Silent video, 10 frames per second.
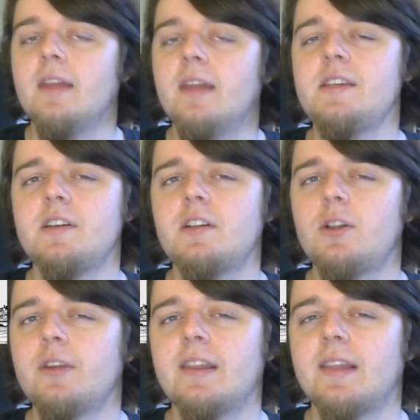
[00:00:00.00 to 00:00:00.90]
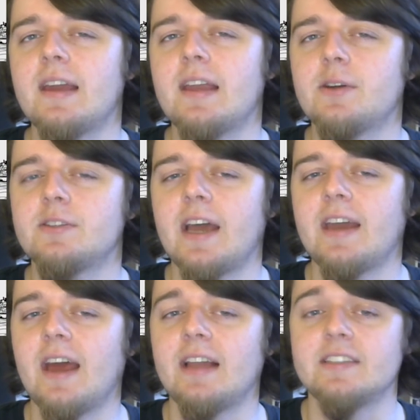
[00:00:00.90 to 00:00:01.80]
These included the lighthouse
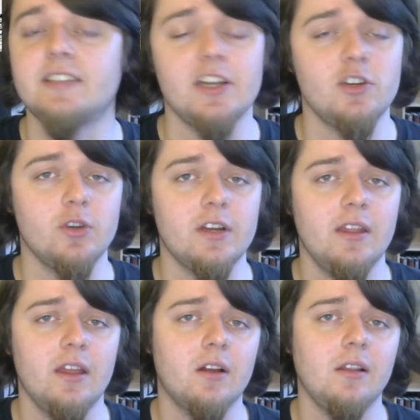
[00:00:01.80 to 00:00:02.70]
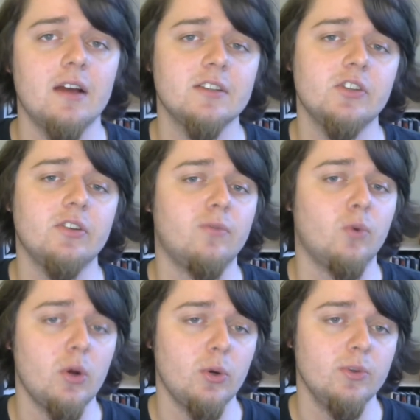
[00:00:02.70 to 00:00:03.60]
at Alexandria, the Colossus of
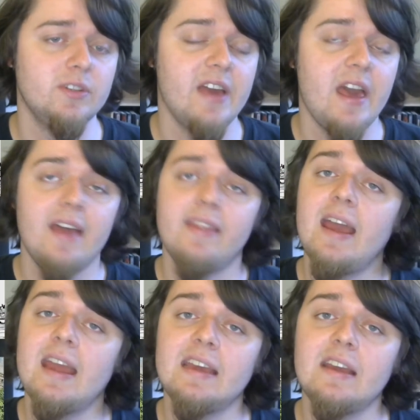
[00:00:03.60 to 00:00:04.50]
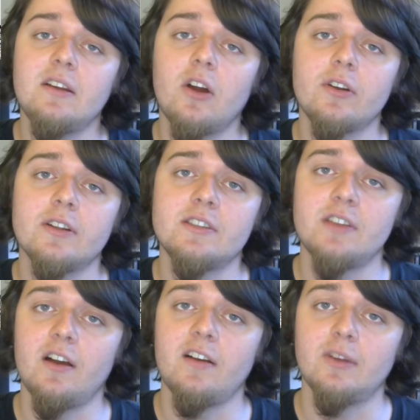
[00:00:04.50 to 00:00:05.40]
Rhodes, the Hanging Gardens
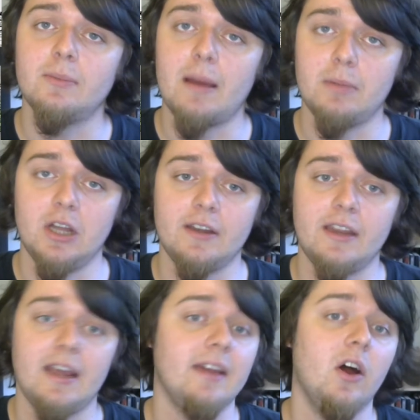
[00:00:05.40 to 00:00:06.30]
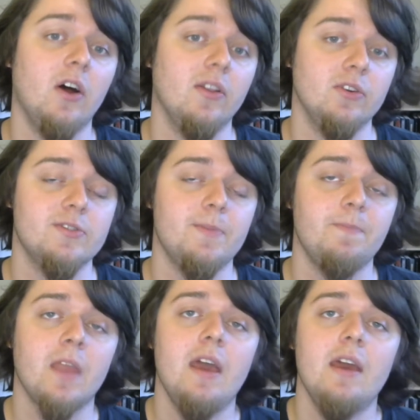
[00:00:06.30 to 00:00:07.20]
of Babylon, and others.
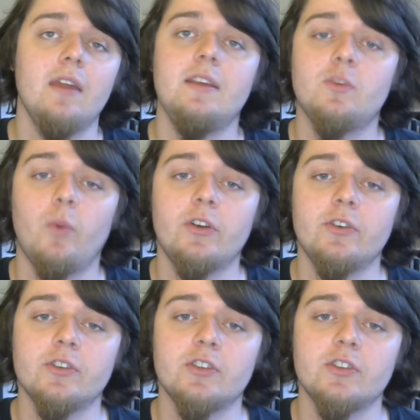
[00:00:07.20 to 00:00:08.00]
These wonders,